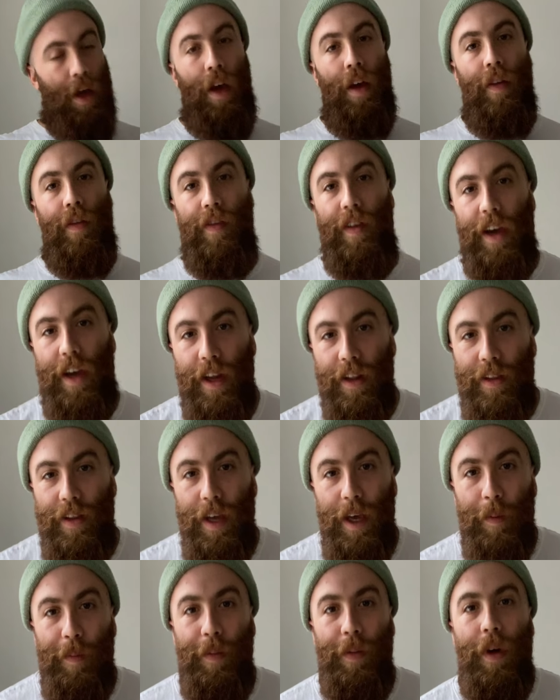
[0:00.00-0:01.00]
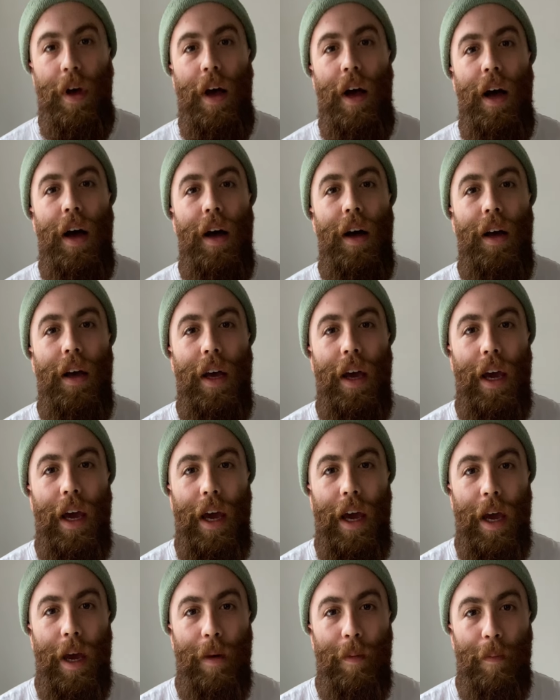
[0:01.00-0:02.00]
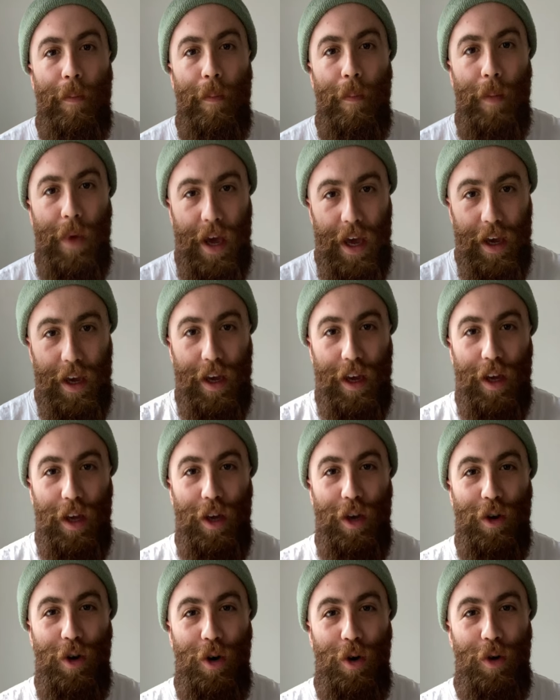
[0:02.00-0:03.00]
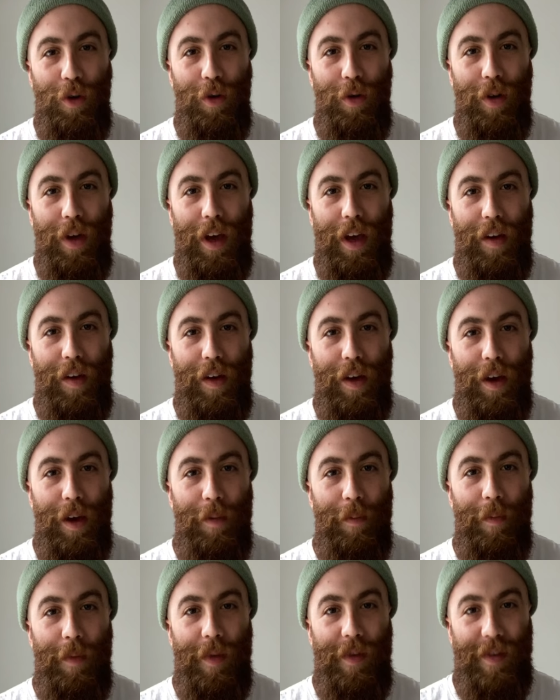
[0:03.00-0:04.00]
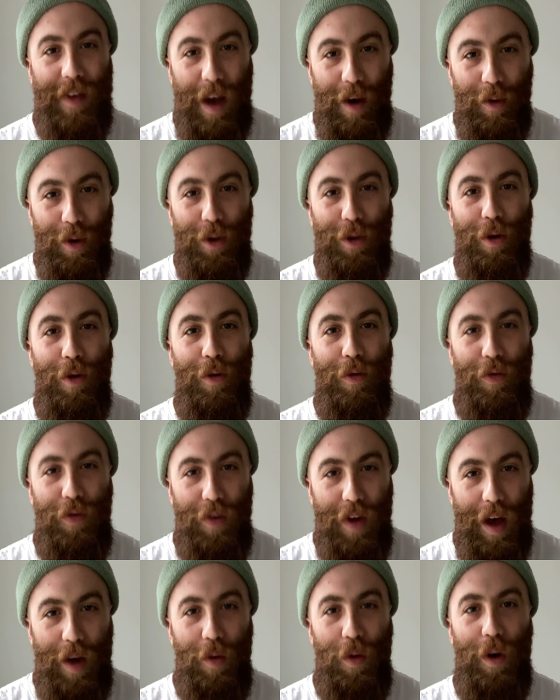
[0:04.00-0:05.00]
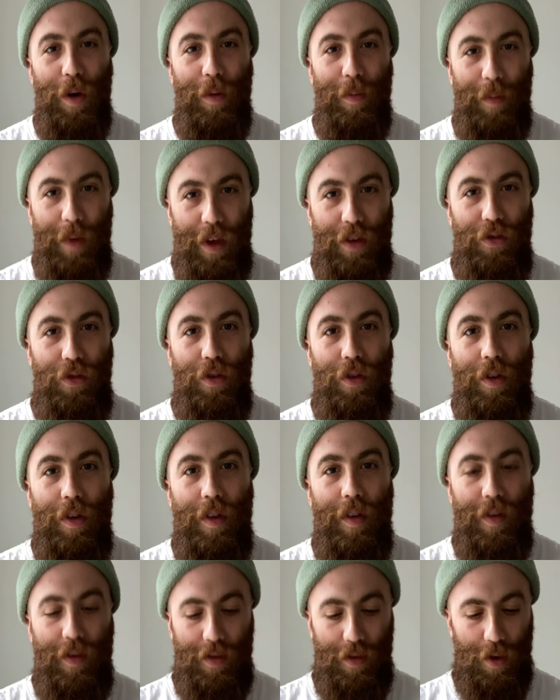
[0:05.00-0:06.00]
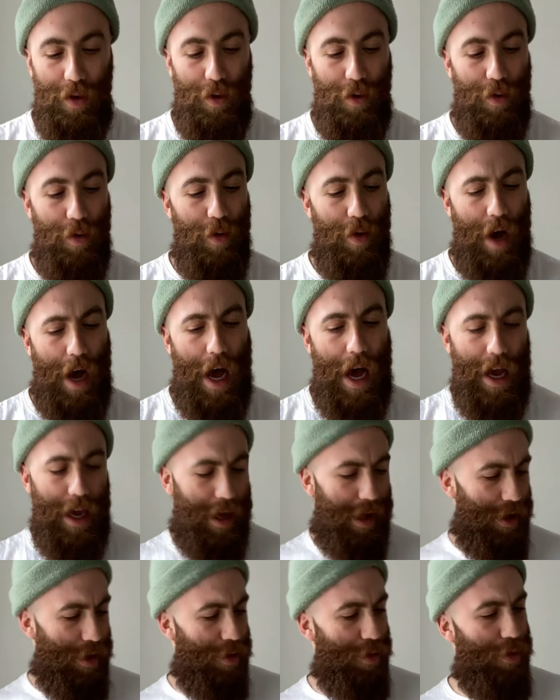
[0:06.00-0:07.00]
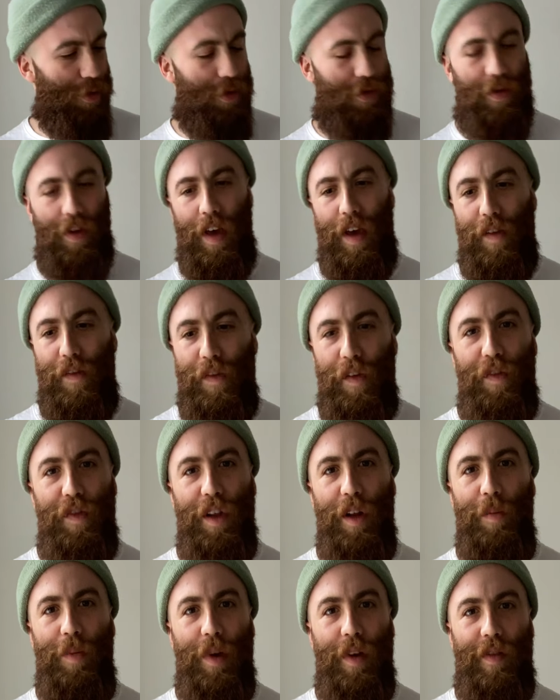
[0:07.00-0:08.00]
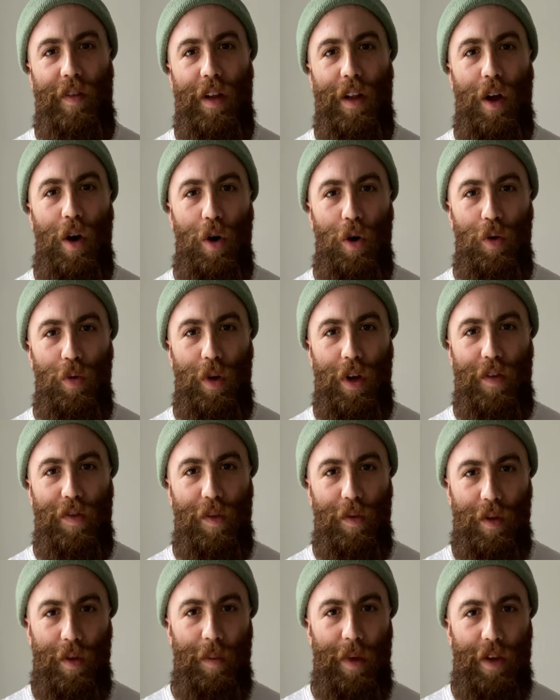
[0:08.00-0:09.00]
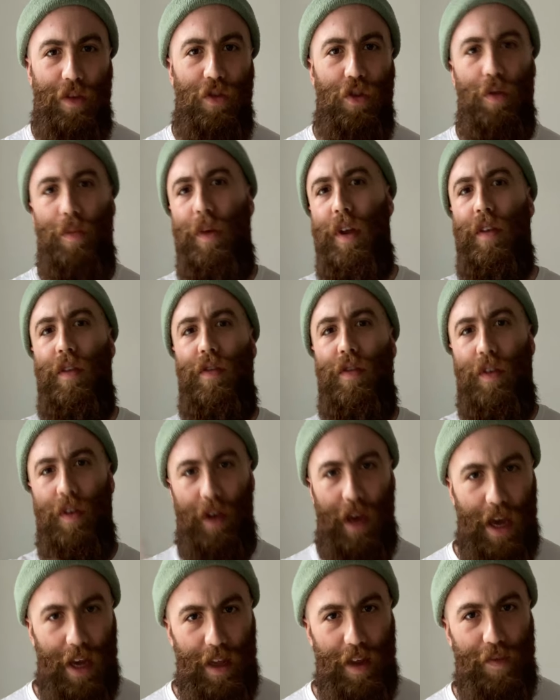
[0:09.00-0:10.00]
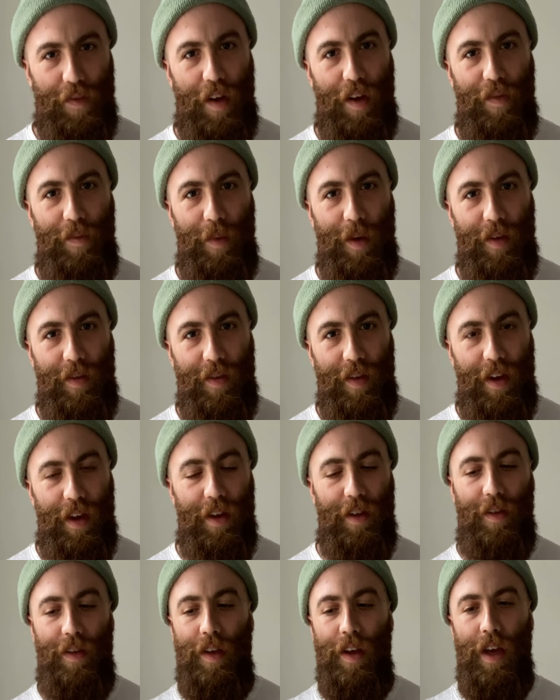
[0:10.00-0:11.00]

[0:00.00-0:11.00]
Second tip, make your sourdough flour mixture. So I use a 15% whole wheat from the mixture, means 85%